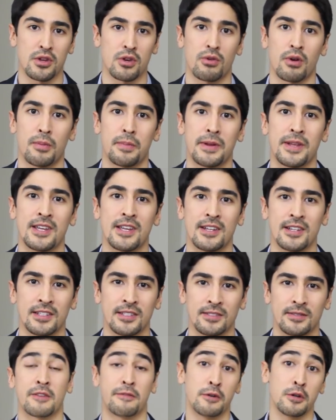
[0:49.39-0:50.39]
your opinion.
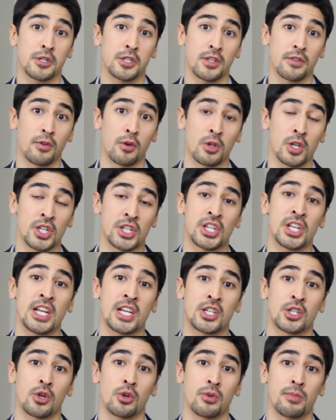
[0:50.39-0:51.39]
First of all,
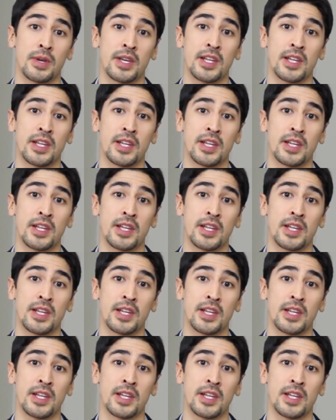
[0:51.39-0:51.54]
Gilets Jaunes